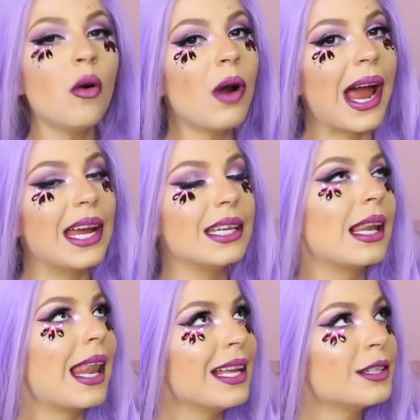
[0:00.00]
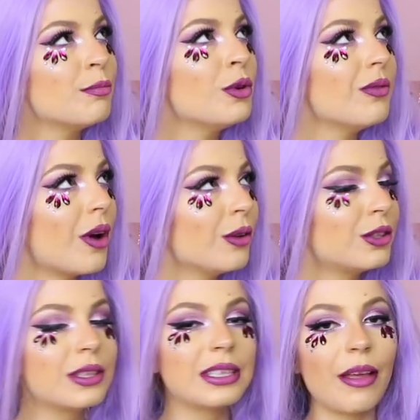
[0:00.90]
All right, let's move on
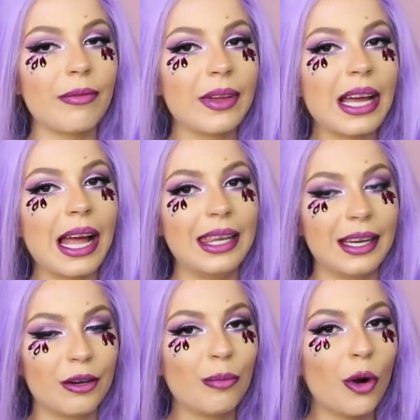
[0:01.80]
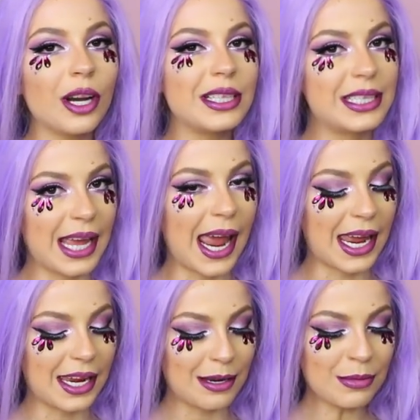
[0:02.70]
to something a little more
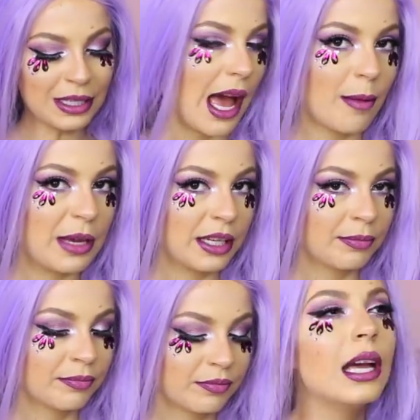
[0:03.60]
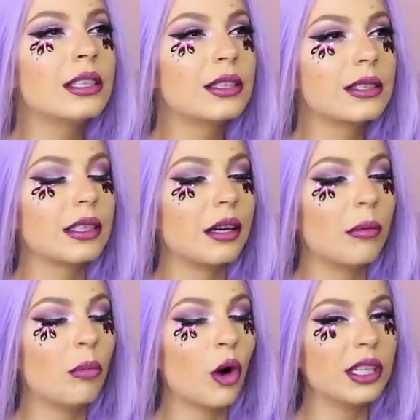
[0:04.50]
tame. I mean, it's
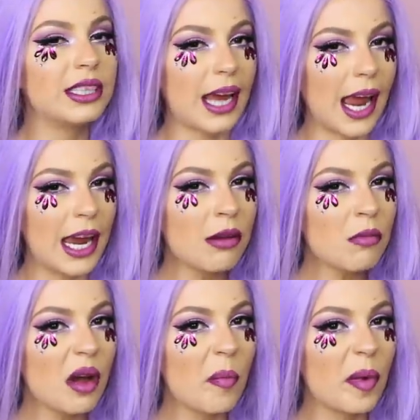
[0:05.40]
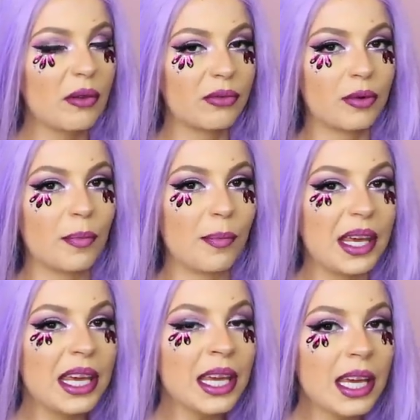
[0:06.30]
more tame, but for
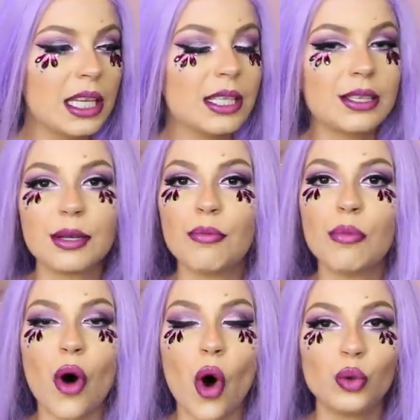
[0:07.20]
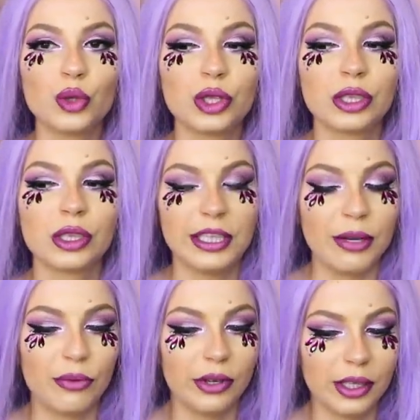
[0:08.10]
me, this is the most
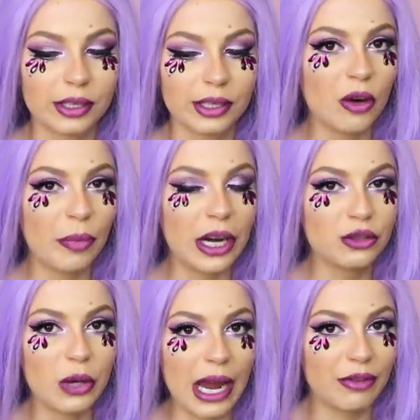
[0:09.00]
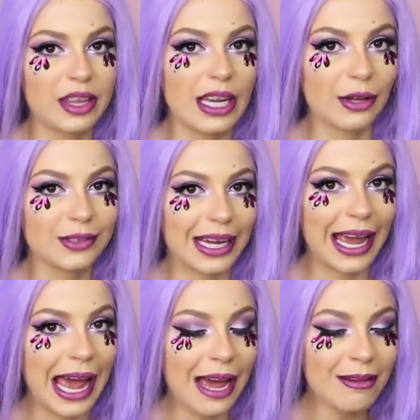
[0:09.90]
different compared to everything else I
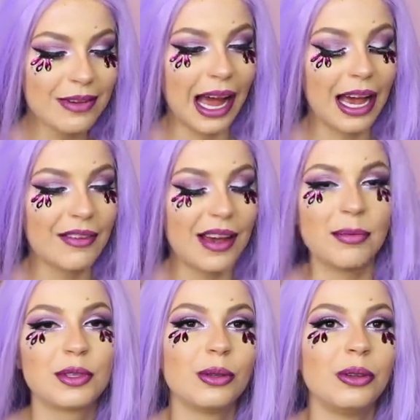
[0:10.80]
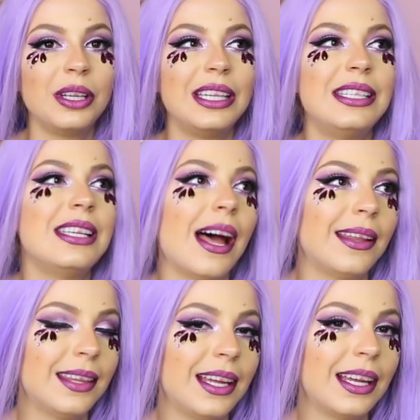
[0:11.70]
have. I have absolutely
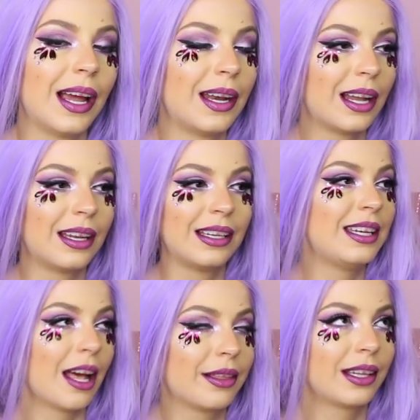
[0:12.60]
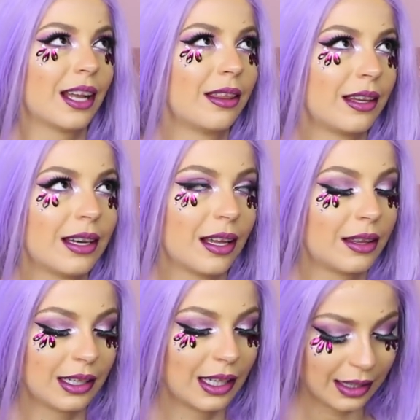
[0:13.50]
nothing and uh, nothing, nothing,
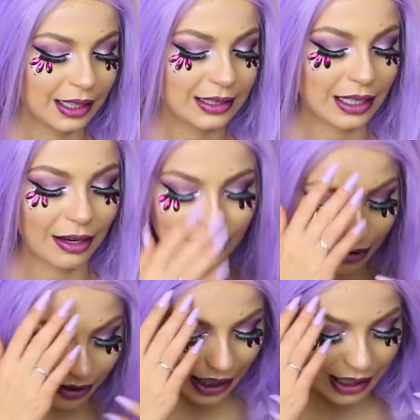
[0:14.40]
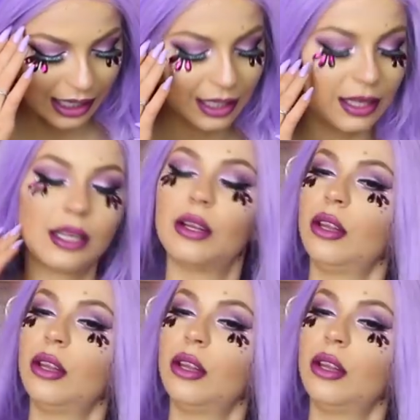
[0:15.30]
nothing like this, and I've never had anything